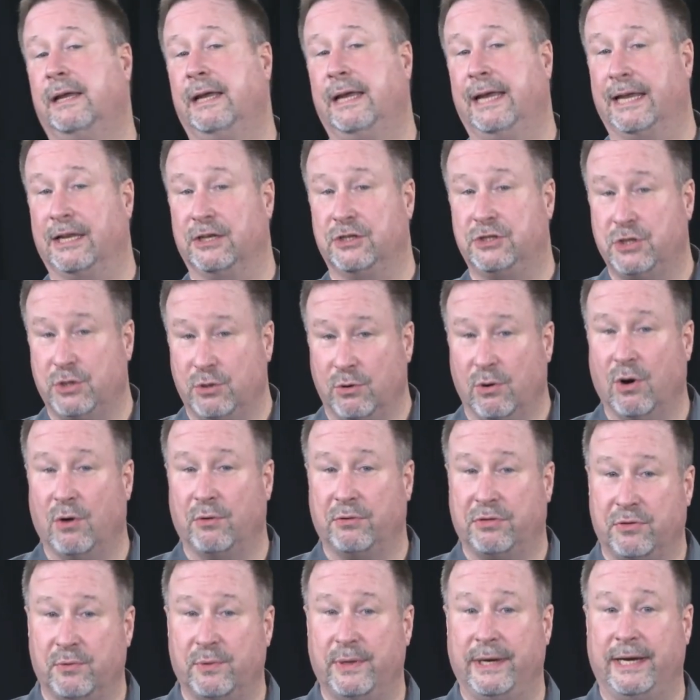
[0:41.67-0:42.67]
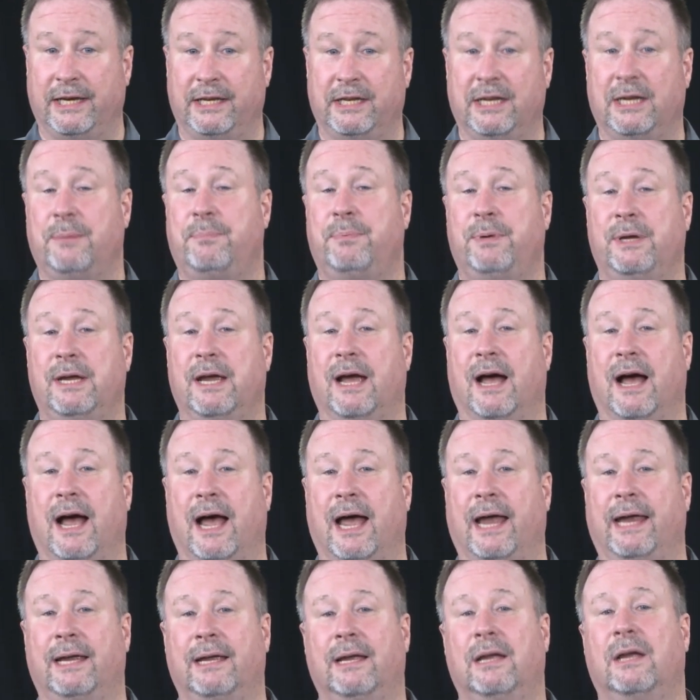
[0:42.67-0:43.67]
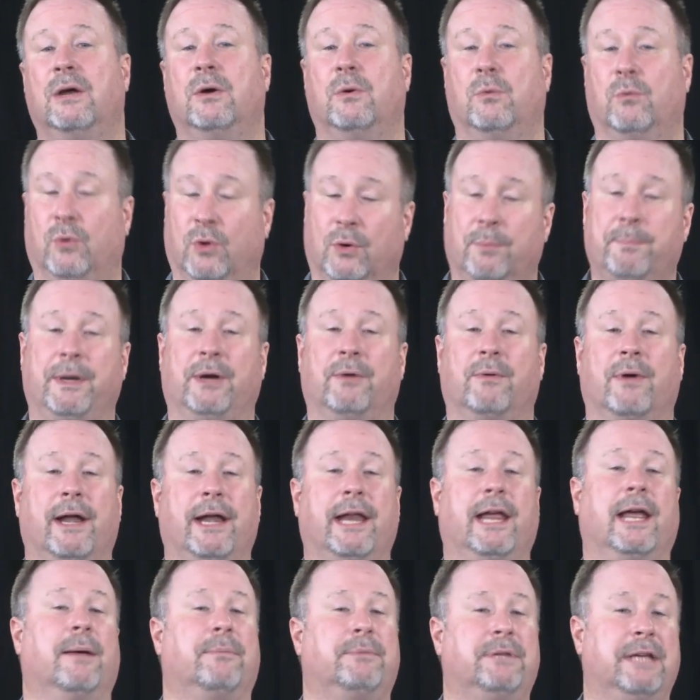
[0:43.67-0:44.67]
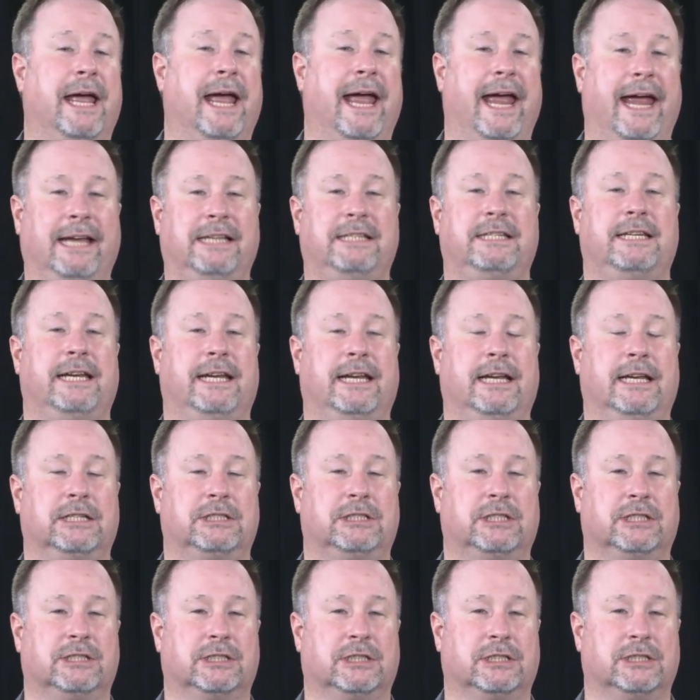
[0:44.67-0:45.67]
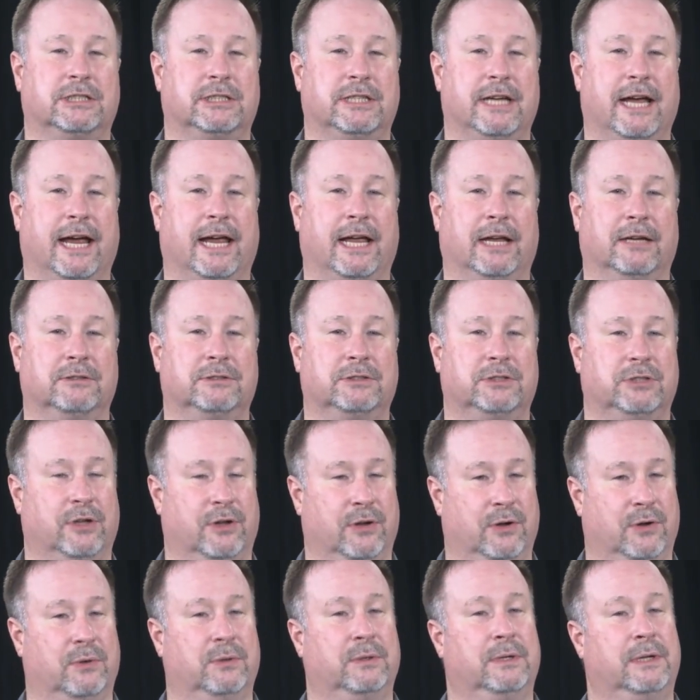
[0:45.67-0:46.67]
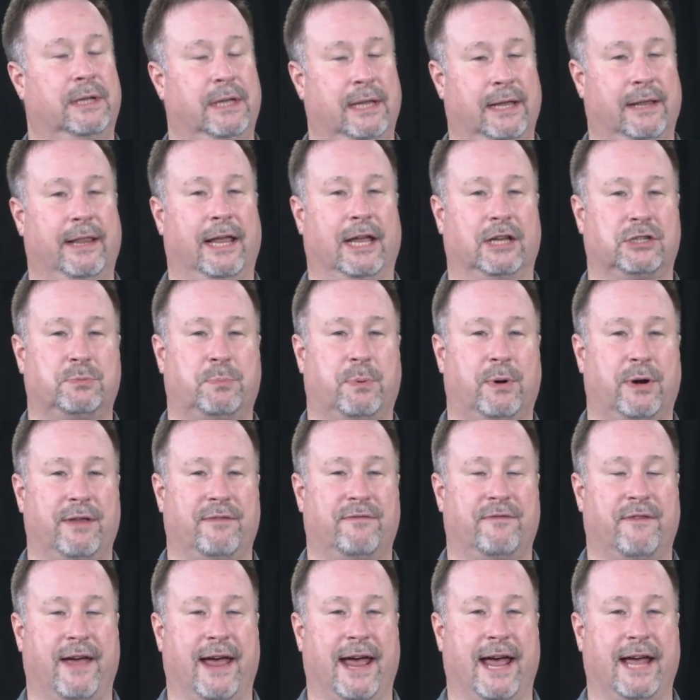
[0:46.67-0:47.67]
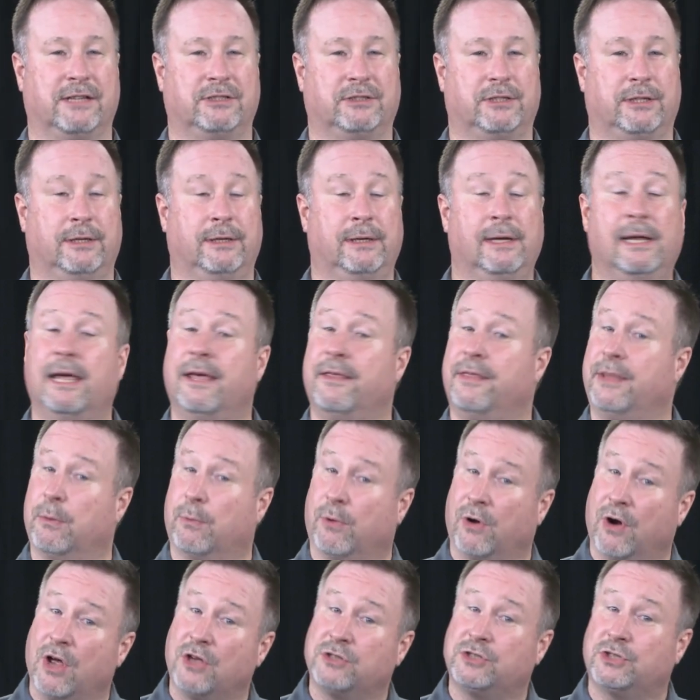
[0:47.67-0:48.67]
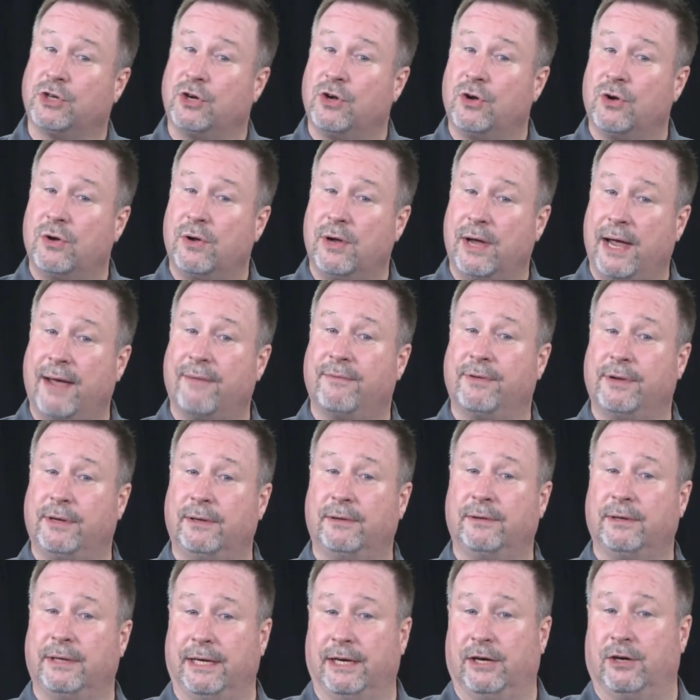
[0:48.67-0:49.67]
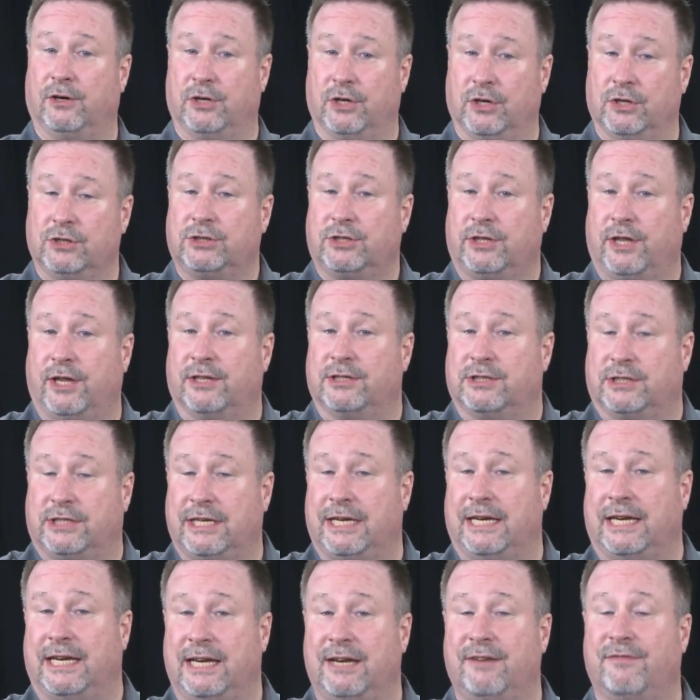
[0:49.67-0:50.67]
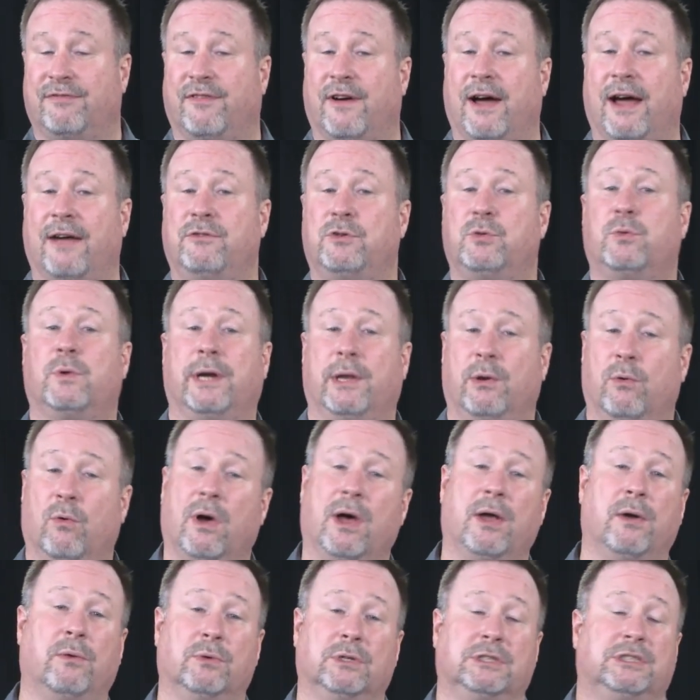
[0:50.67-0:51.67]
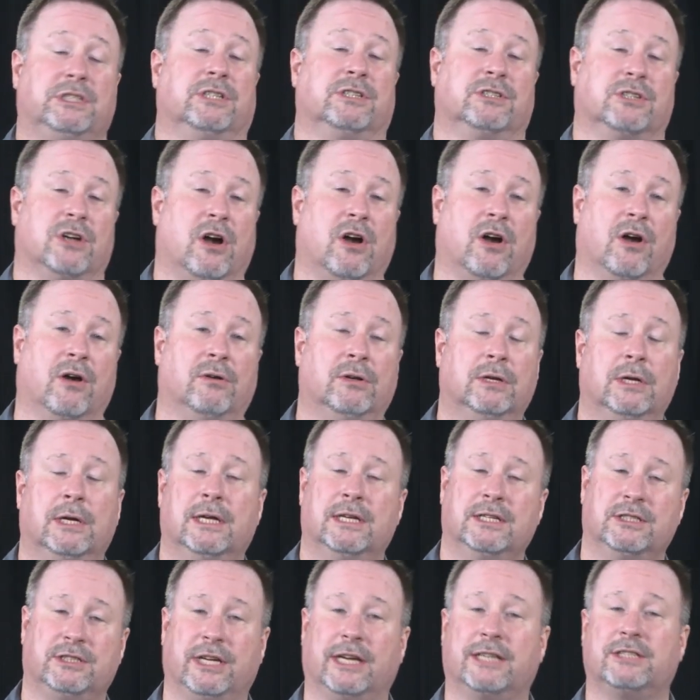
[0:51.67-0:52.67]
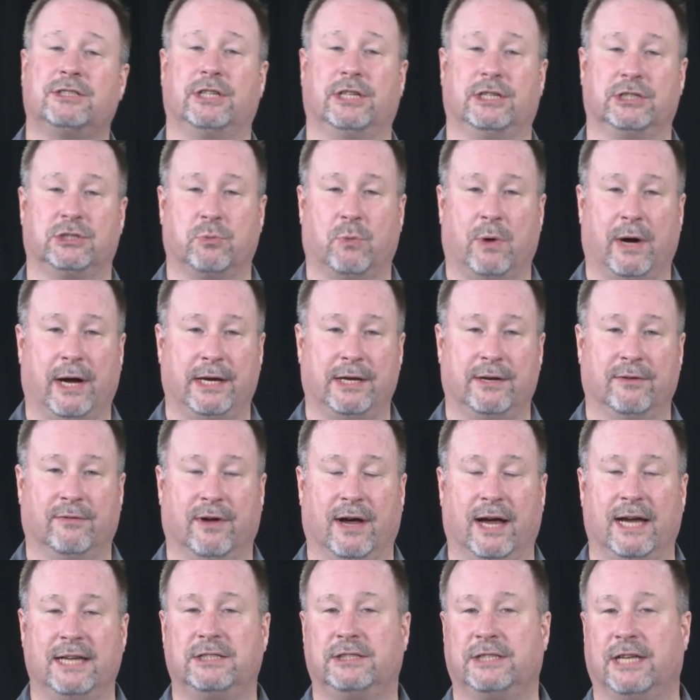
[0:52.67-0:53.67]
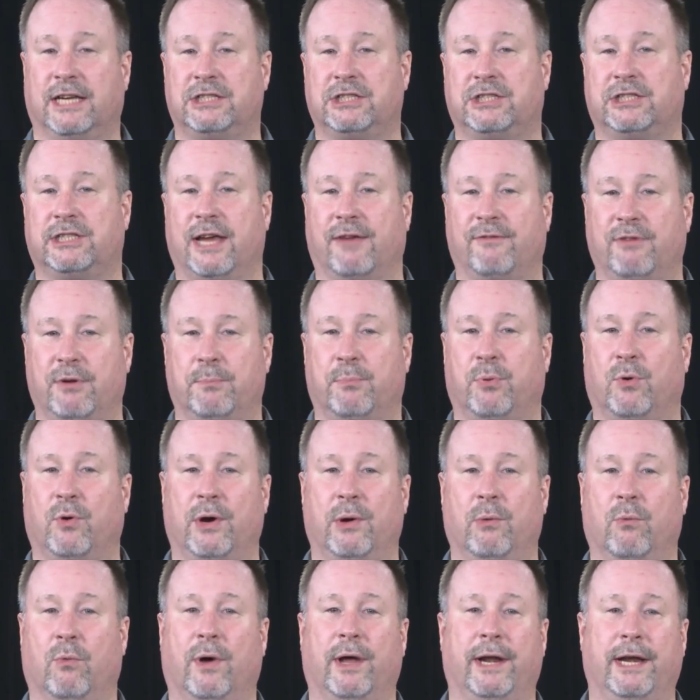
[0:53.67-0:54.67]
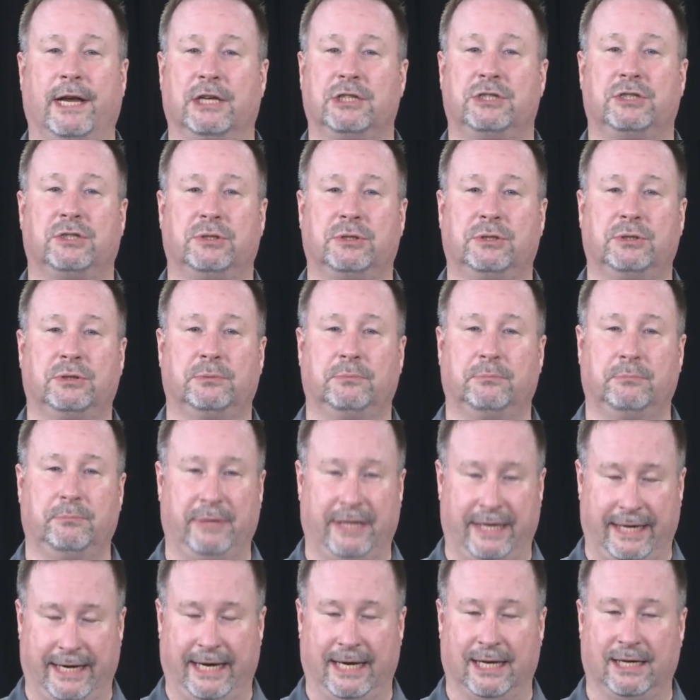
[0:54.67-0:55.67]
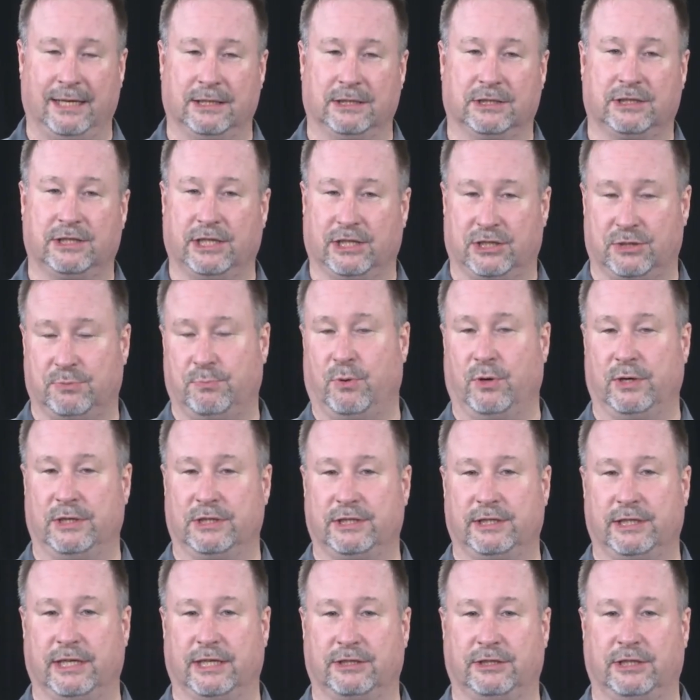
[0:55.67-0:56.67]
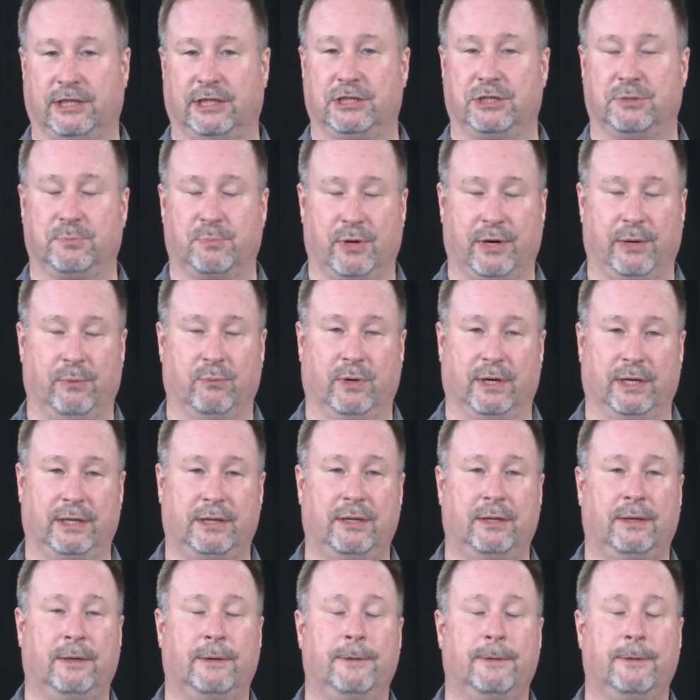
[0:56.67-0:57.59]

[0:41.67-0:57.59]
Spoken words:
in 203 DPI, we'll be running up to 18 inches a second. So that's pretty fast. Then we're also having introduced the ZE511, which is our 6-inch wide device. That's 7.1-inch media and 6.6-inch print width.